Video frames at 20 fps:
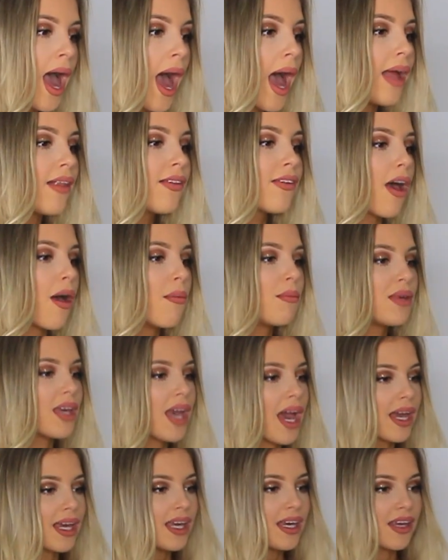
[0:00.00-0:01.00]
And
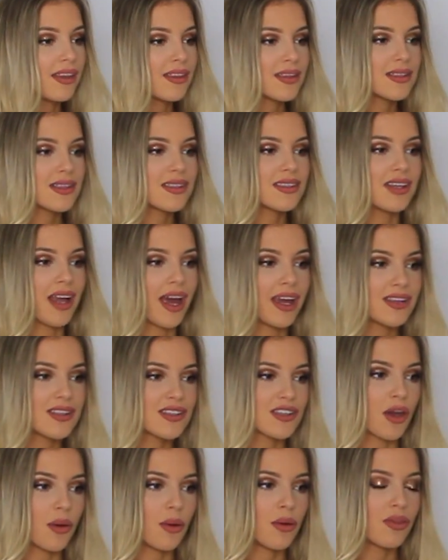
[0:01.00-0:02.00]
yeah, here, this is nice.
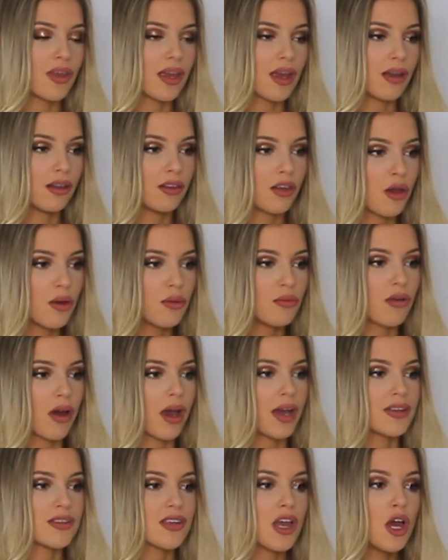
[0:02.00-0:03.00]
So they are low
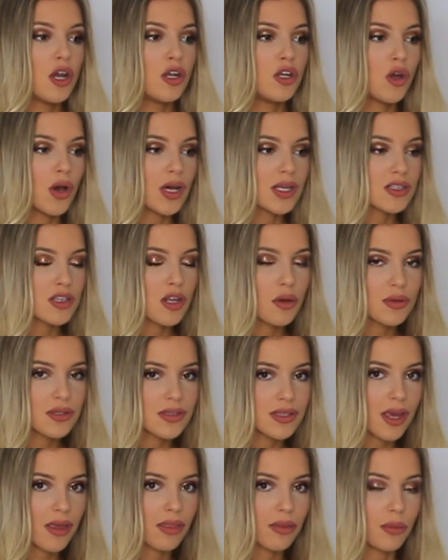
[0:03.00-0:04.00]
rise, not as low
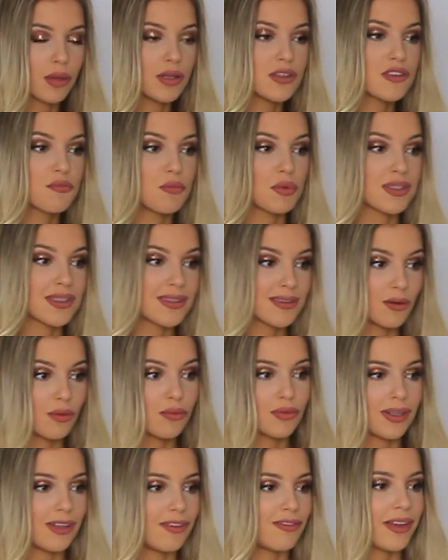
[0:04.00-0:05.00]
as the other ones, but
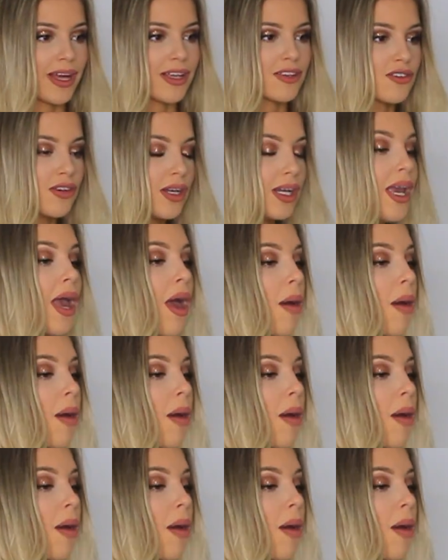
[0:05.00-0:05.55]
still really flattering.